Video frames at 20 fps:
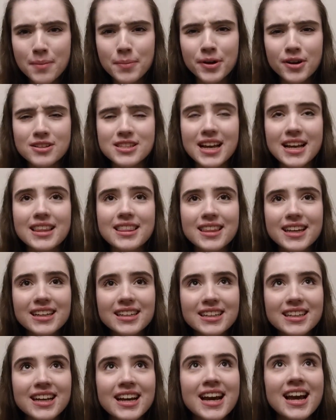because I
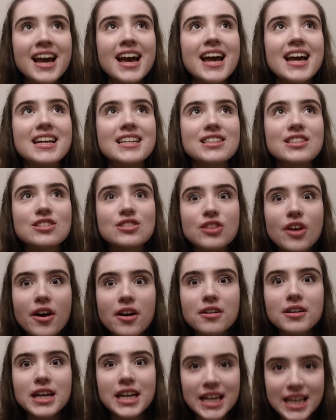think it's
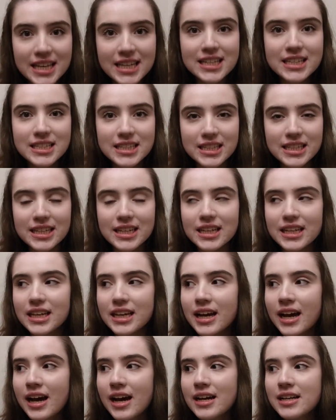so
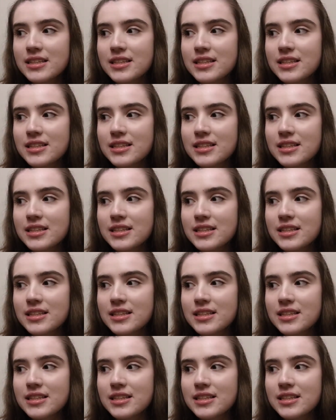easy